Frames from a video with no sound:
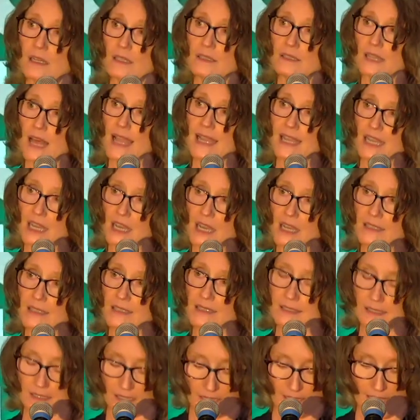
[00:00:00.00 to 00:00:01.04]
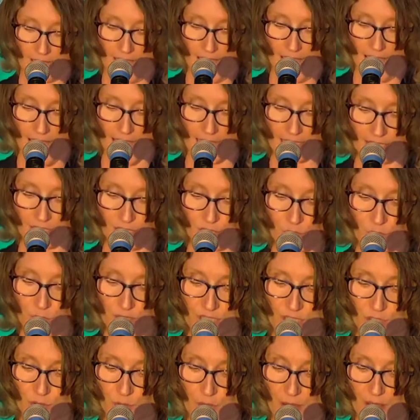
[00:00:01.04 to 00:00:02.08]
Like us, Esther was
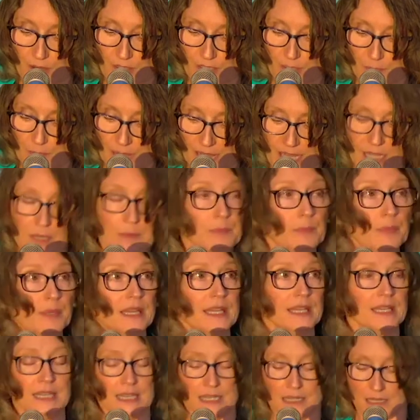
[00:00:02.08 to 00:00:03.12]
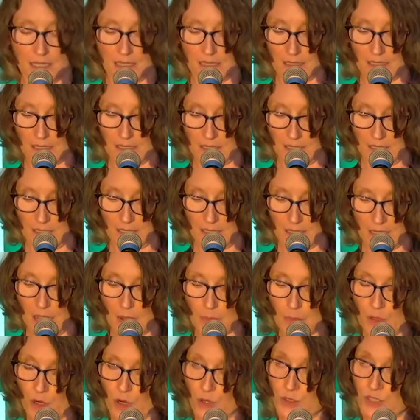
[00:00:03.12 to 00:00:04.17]
surrounded by competing
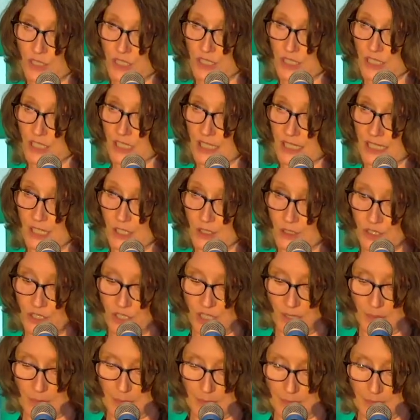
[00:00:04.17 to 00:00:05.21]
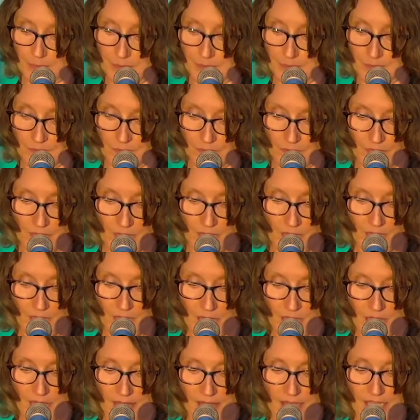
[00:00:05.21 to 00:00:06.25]
approaches to leadership.
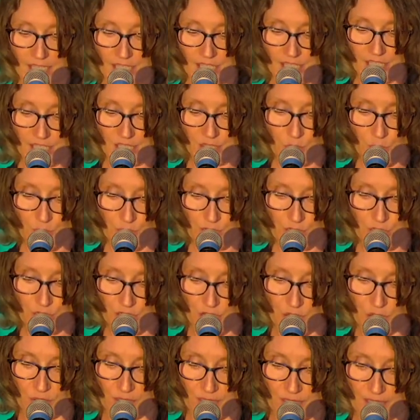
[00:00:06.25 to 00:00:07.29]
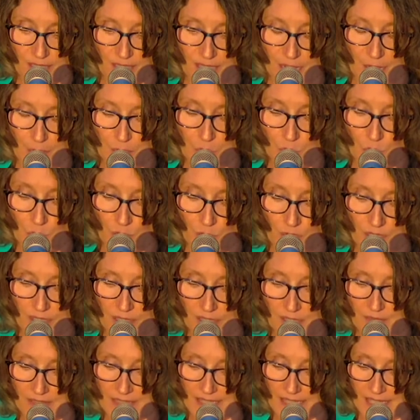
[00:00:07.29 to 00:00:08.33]
This story shows us the importance
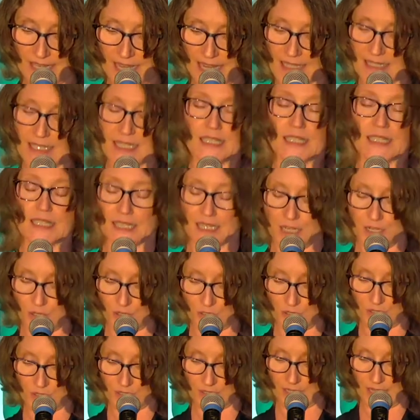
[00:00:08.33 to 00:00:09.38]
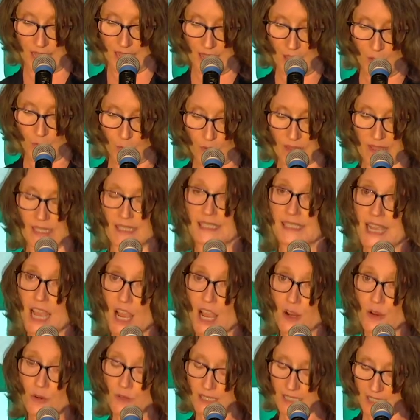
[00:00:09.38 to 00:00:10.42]
of selecting leaders with
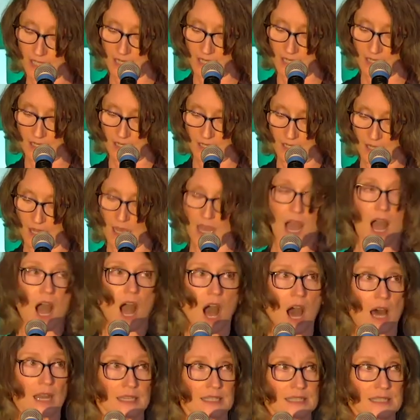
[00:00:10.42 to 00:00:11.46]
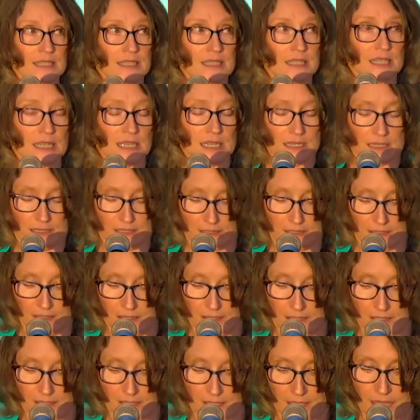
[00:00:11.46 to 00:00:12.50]
integrity, honesty,
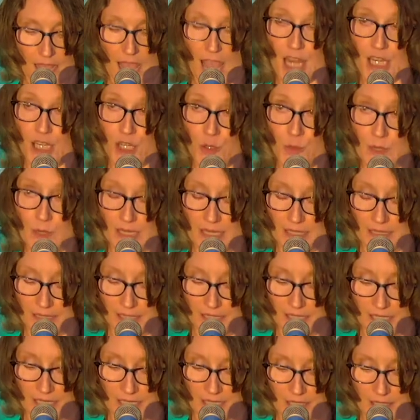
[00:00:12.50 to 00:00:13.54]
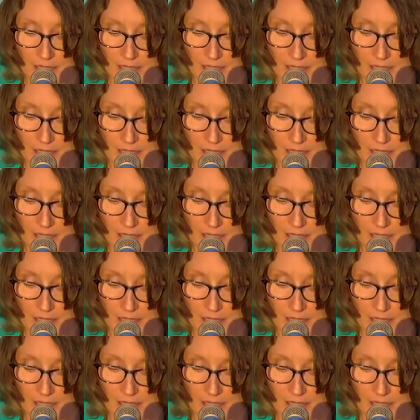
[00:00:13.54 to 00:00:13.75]
and humility